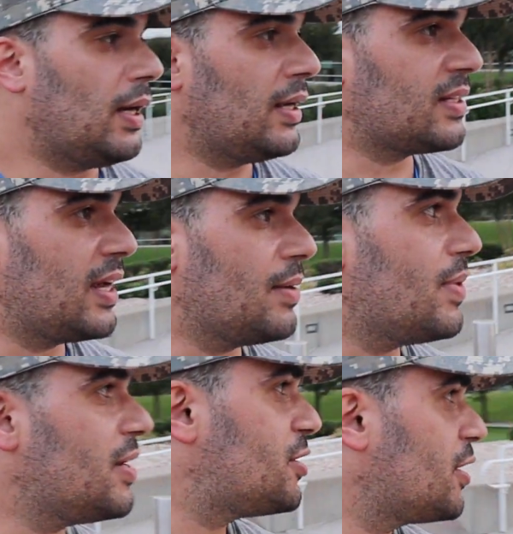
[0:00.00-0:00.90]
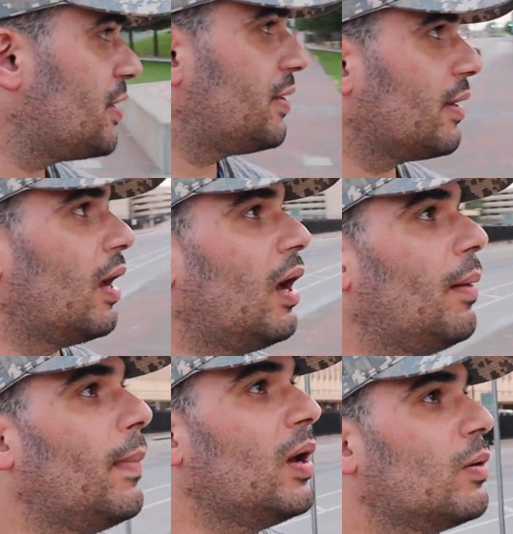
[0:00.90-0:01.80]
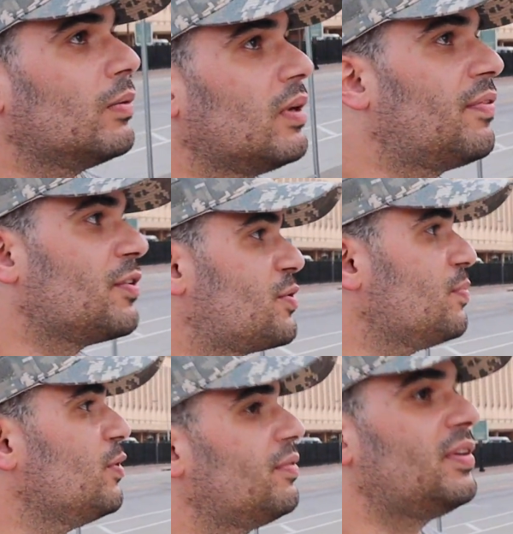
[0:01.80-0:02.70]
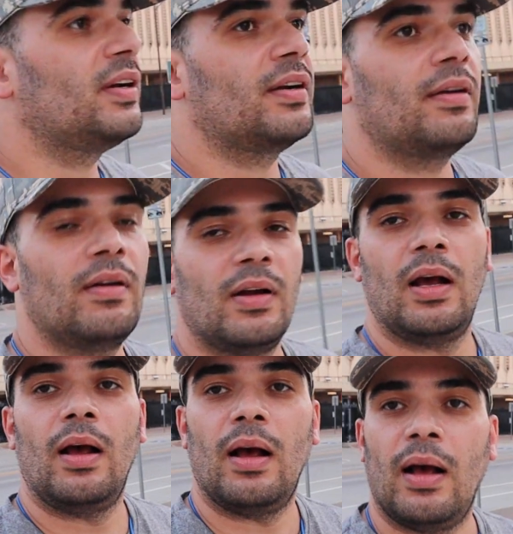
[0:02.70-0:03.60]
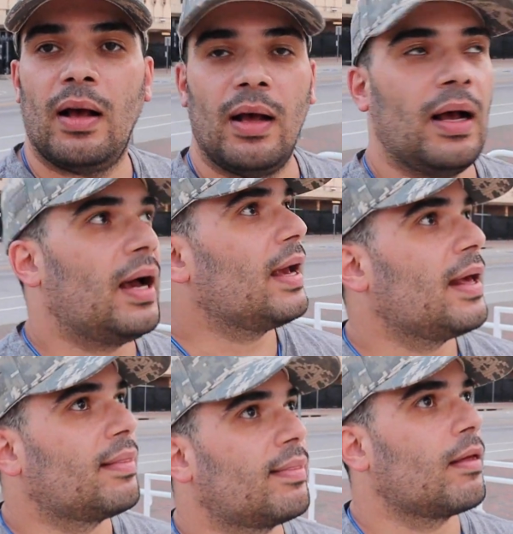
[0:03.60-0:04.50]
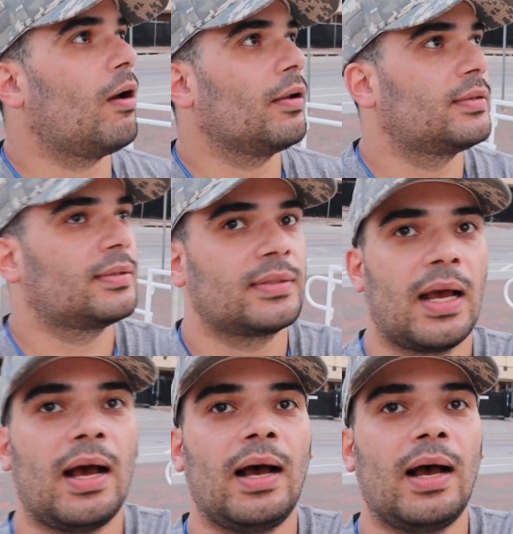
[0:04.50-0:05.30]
As I had mentioned, when I first moved here, I had thought,